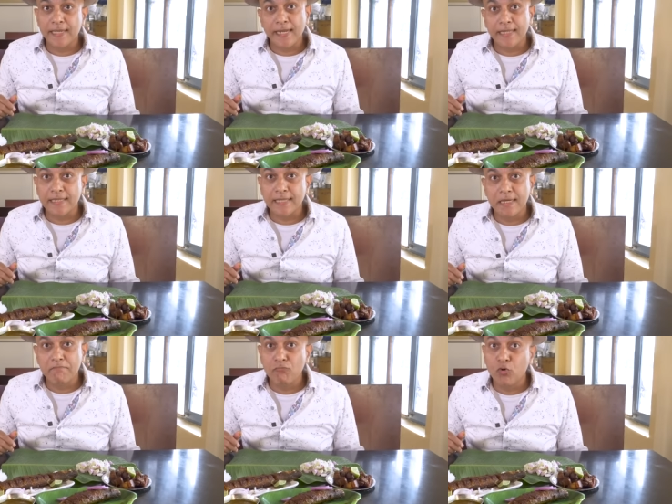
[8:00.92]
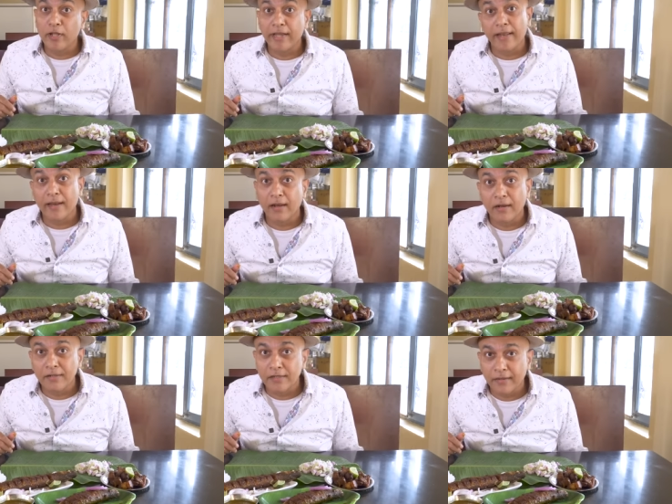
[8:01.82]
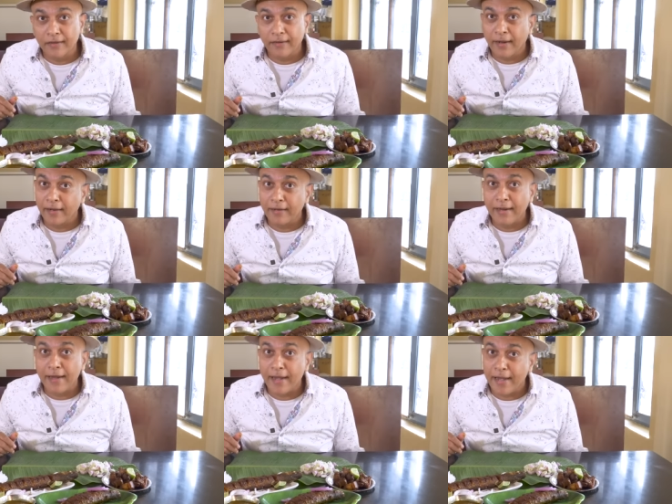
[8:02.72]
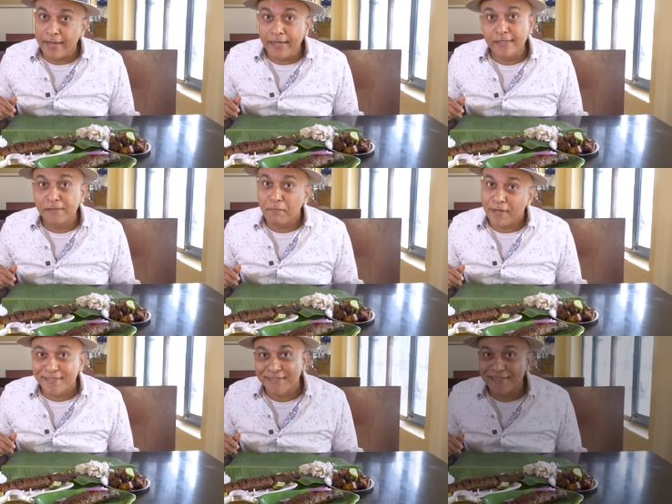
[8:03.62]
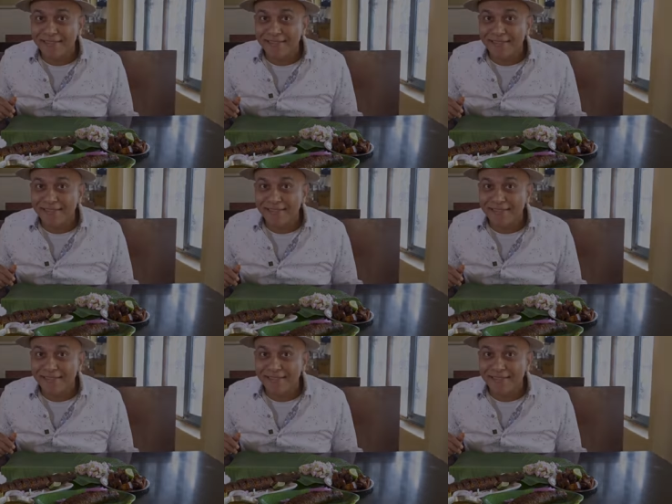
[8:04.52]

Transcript: tasty Mudigere lunch here at Eddie's Mess.